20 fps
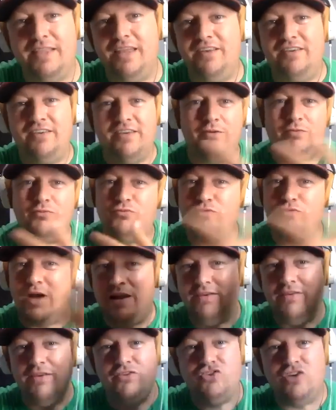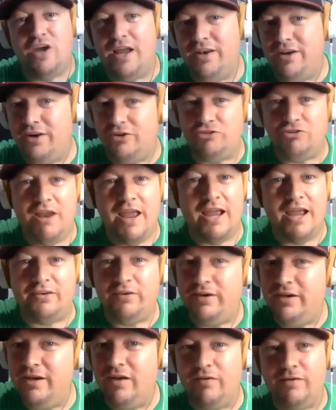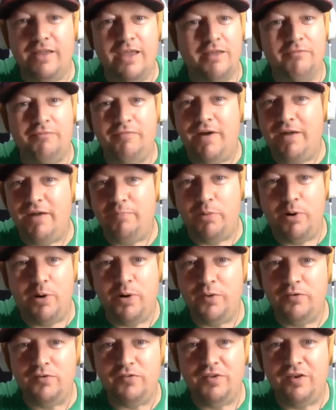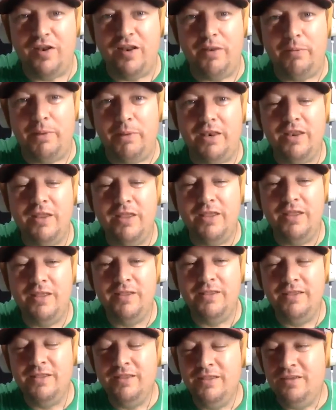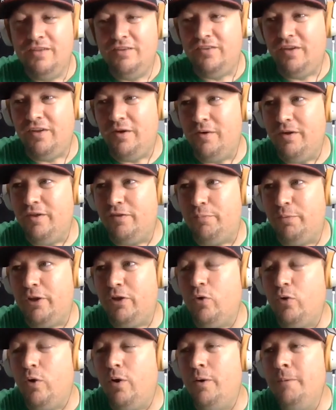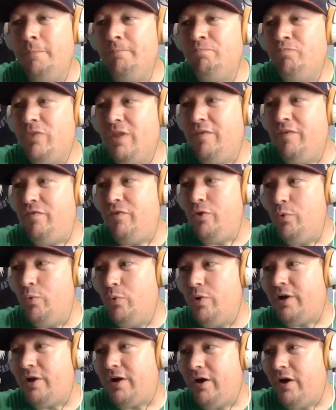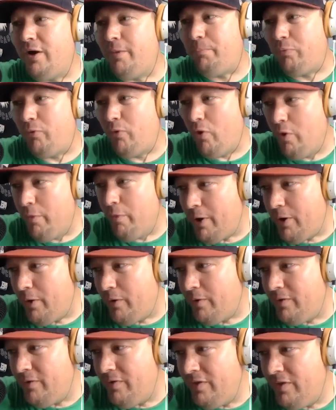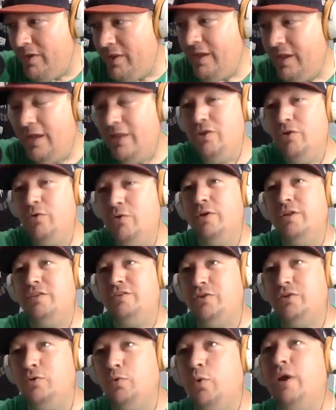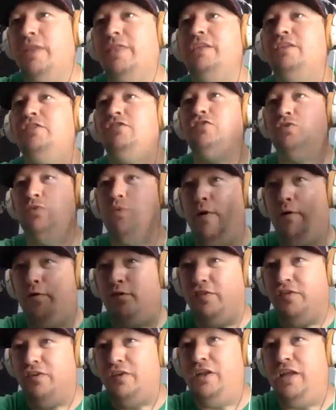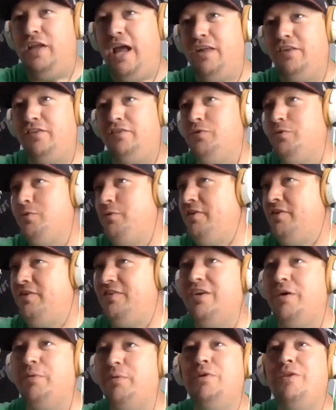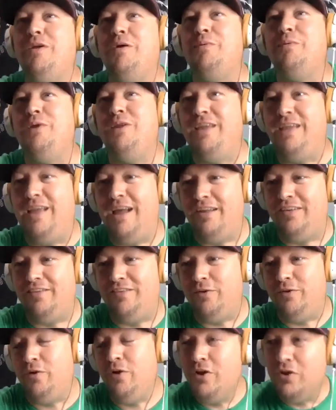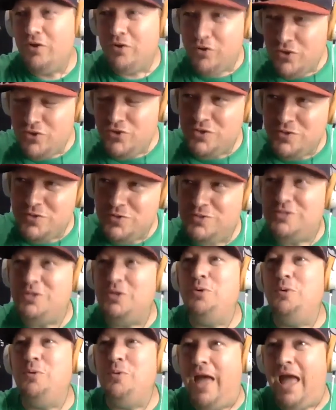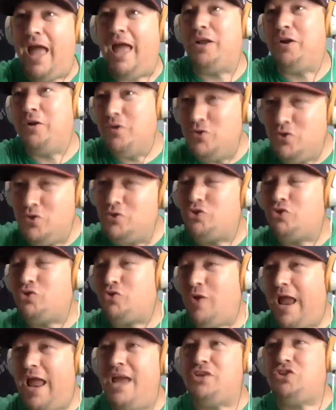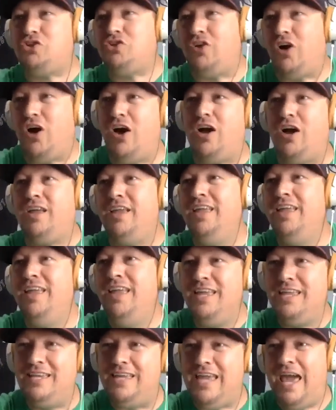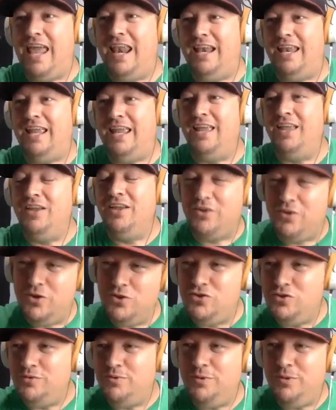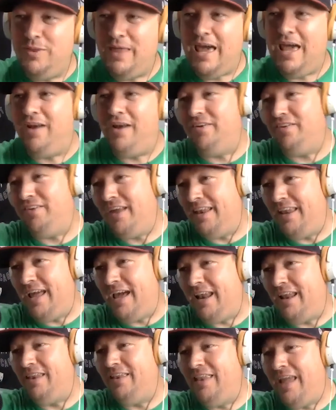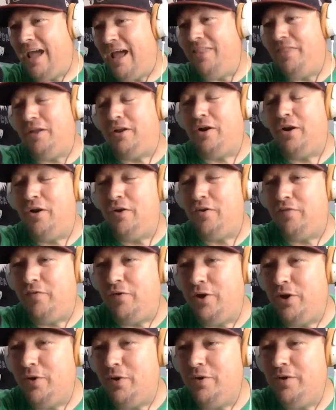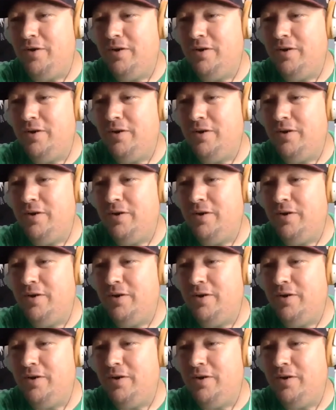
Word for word: that. He's out driving hmm. the John Deere tractor. He don't get five boroughs. You know what I mean? So yeah. Cool. If you were to cut a promo and you were to do what these UFC guys do or these WWE guys do, could you do that? Could you trash talk Kennedy? Could you do that, or is that not a, not in the cards for you?